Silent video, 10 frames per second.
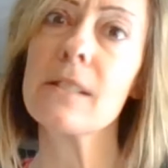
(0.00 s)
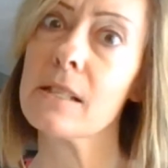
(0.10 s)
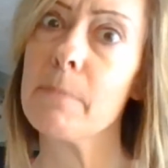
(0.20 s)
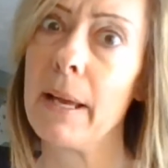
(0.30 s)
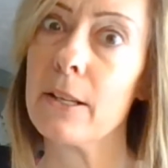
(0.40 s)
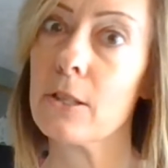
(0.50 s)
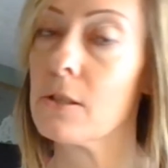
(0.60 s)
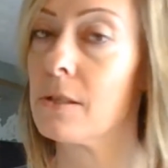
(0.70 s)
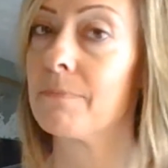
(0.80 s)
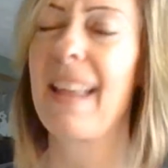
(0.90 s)
to
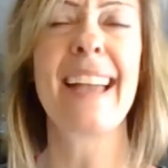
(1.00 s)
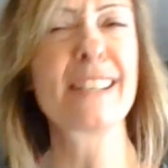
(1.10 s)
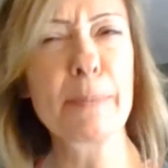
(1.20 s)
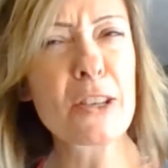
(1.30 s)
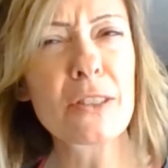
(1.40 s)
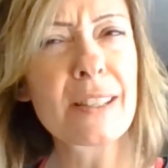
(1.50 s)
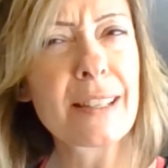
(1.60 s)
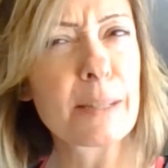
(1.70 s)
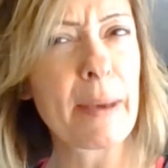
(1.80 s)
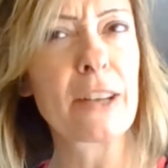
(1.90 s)
spiders. And especially
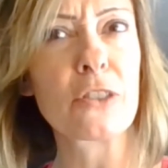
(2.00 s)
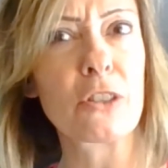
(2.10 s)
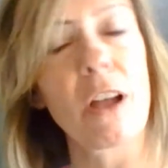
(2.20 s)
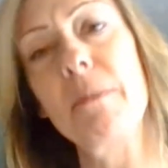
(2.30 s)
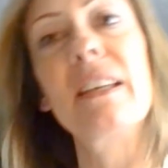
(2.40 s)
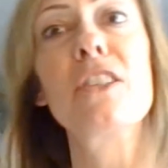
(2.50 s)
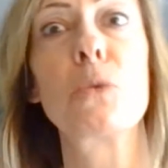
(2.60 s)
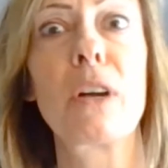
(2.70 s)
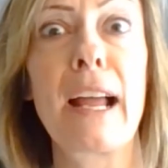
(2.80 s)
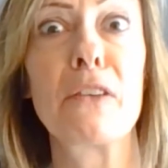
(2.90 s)
since spiders are coming into
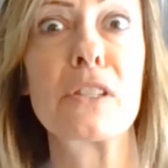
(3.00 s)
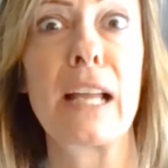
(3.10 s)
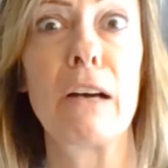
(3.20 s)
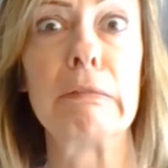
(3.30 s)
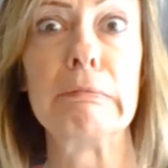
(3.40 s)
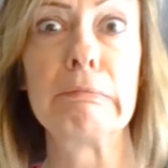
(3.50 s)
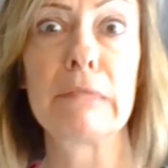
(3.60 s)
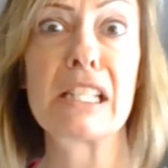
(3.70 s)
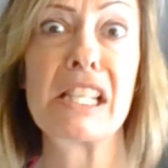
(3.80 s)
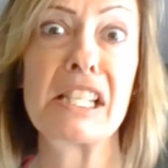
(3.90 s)
our house now.
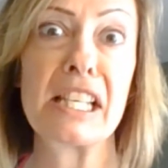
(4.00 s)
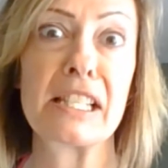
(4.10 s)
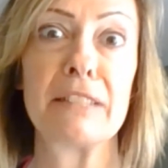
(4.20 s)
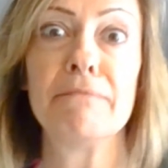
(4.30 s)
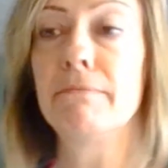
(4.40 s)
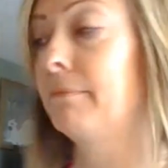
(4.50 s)
This is season.